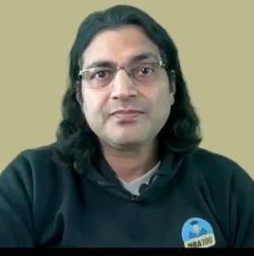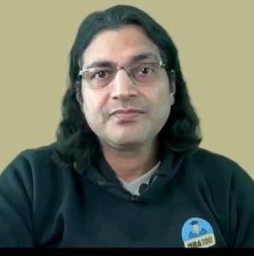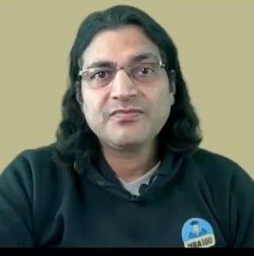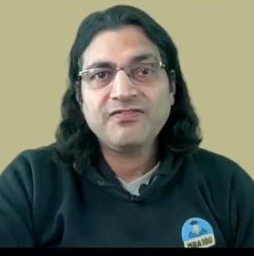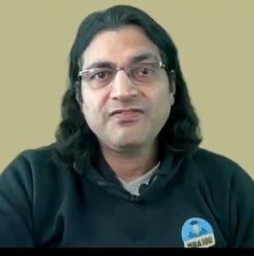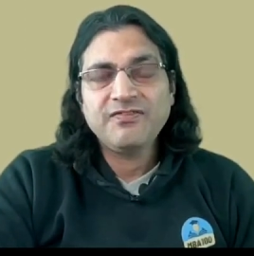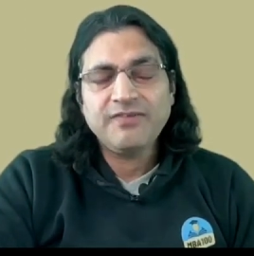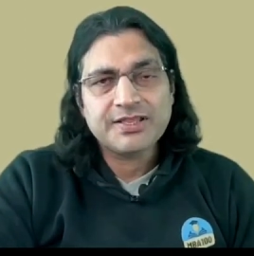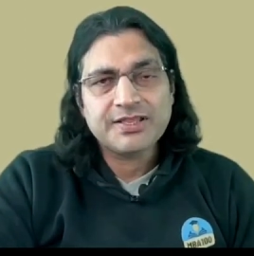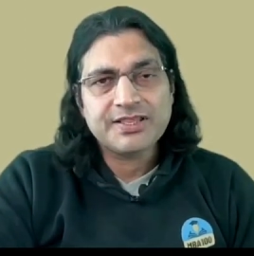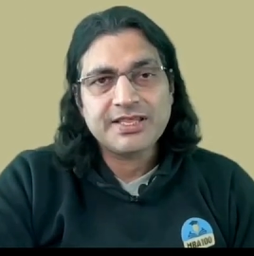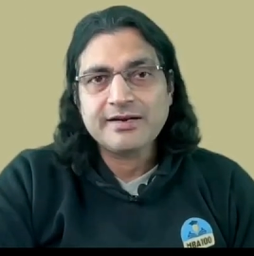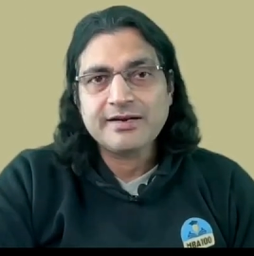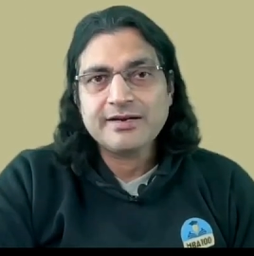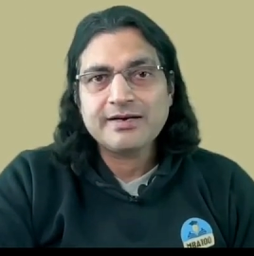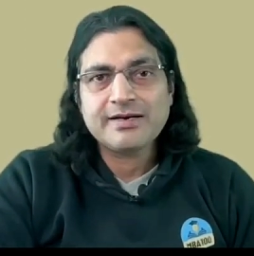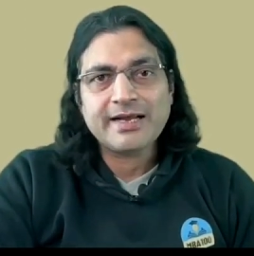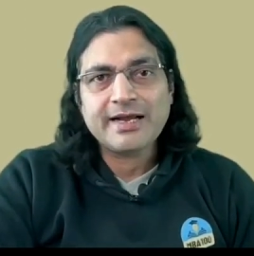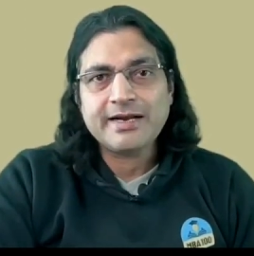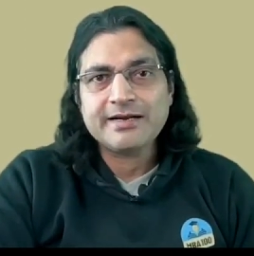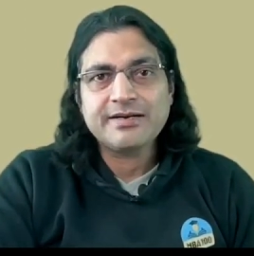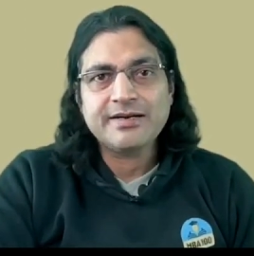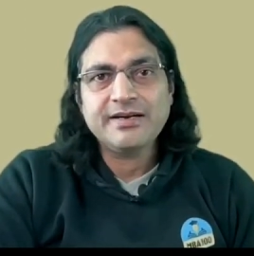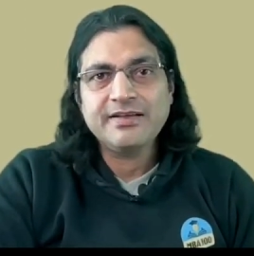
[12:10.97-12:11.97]
for general
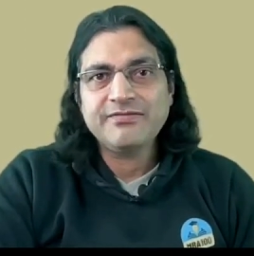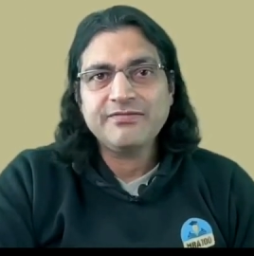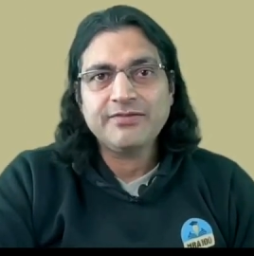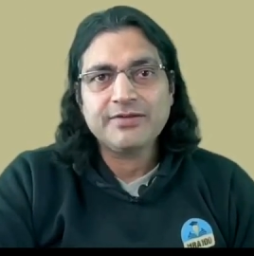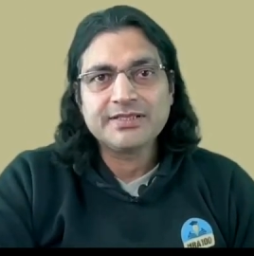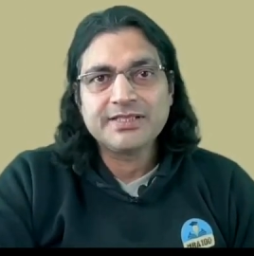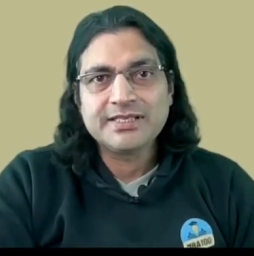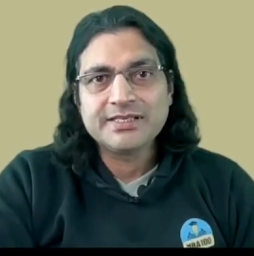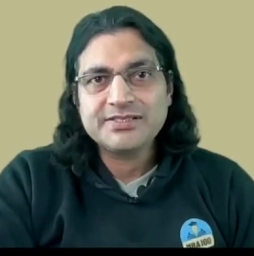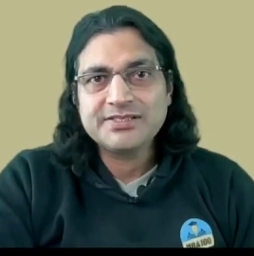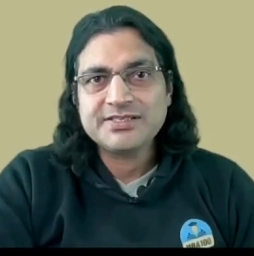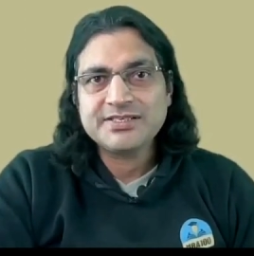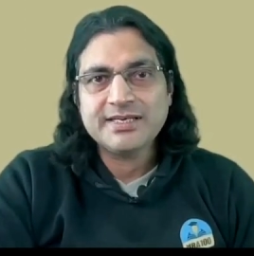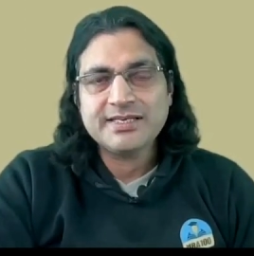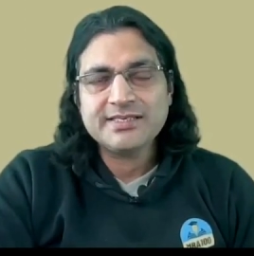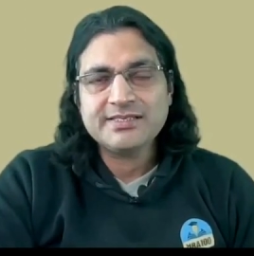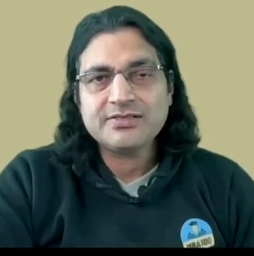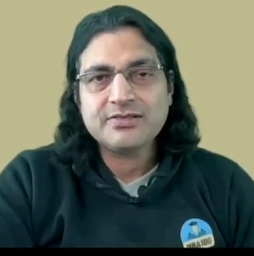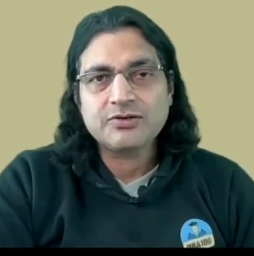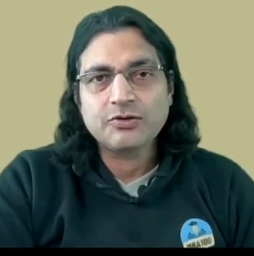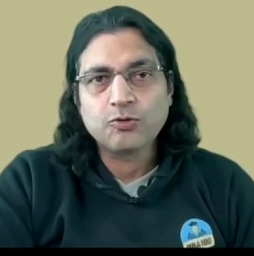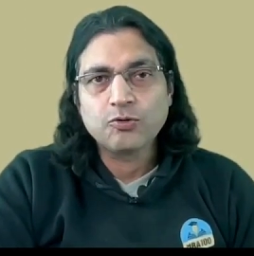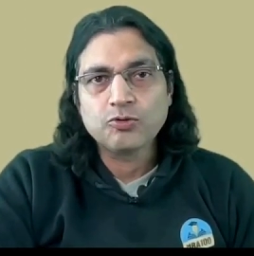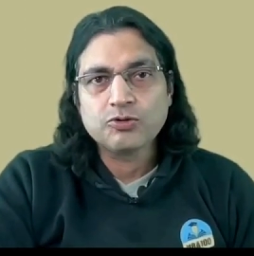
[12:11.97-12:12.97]
category for this
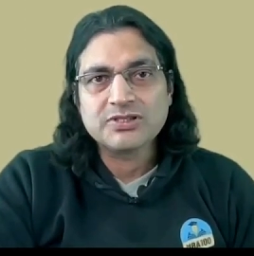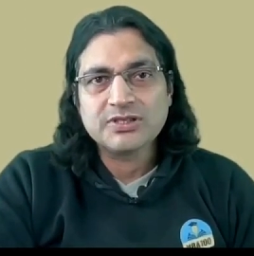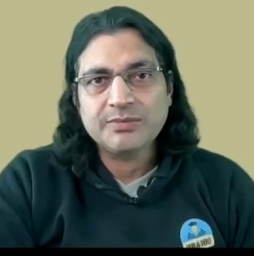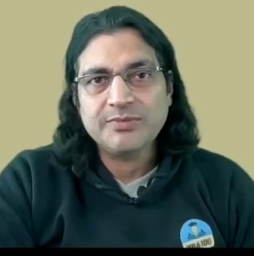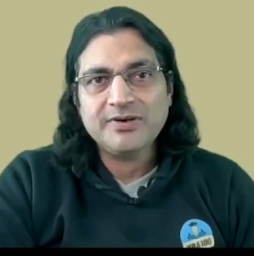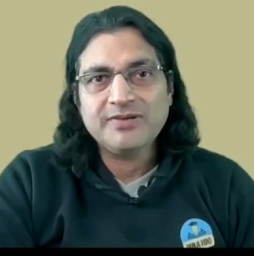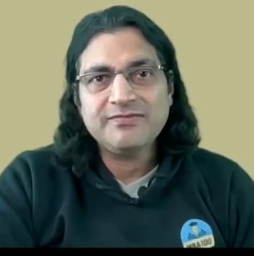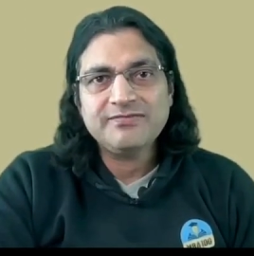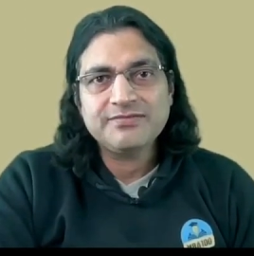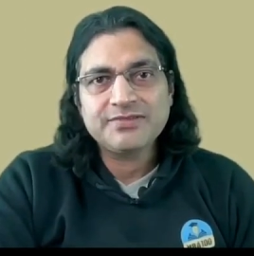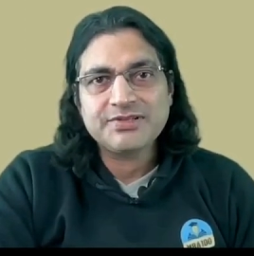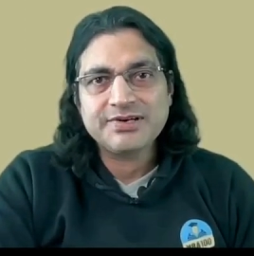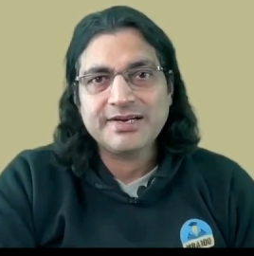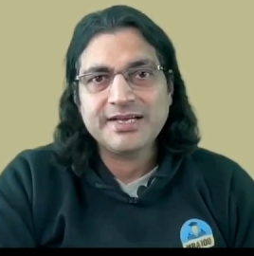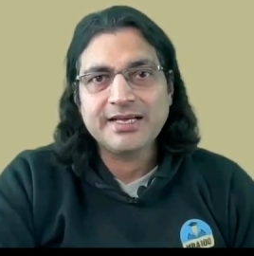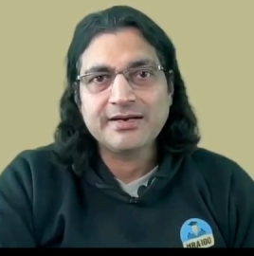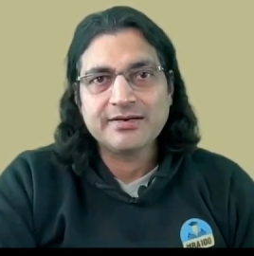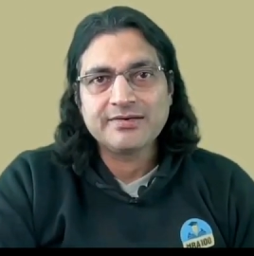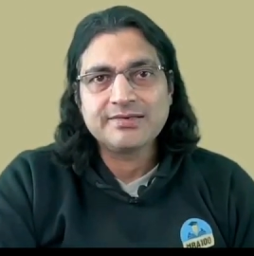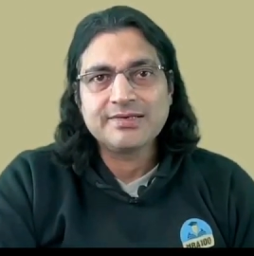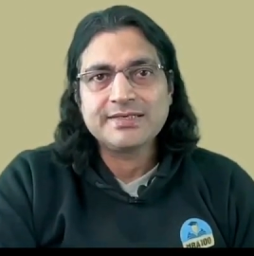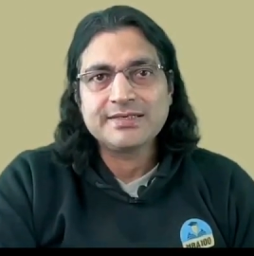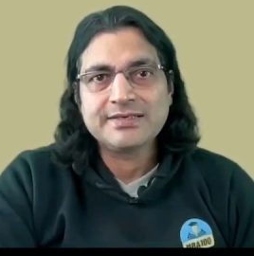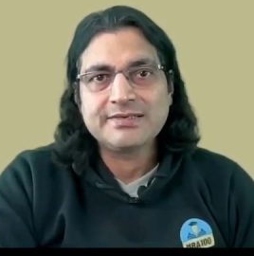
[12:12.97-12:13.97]
test goes above
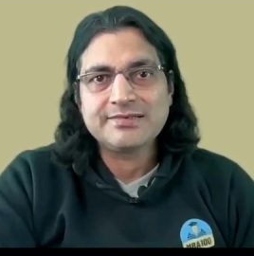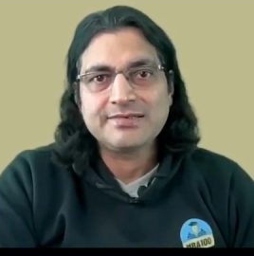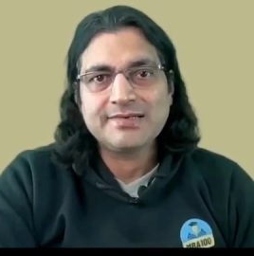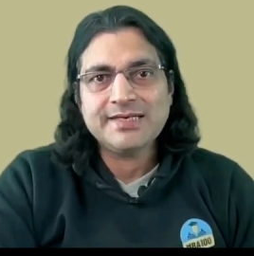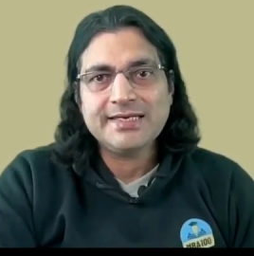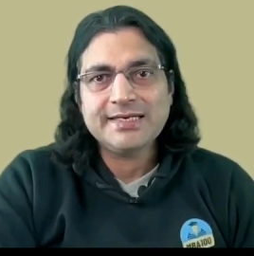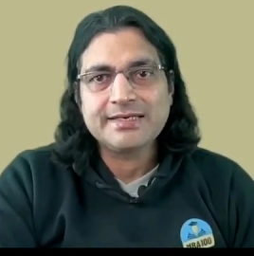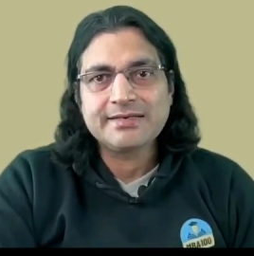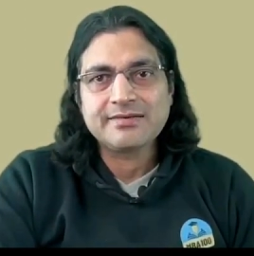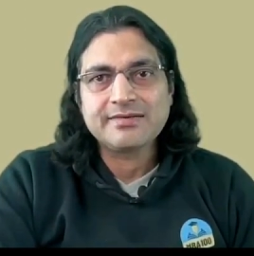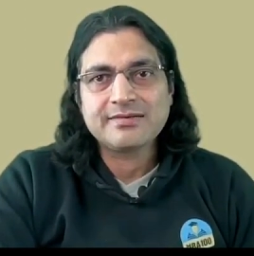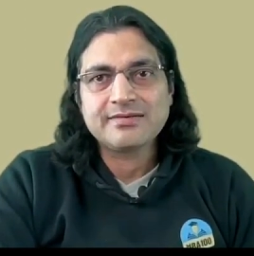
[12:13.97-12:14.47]
300, right?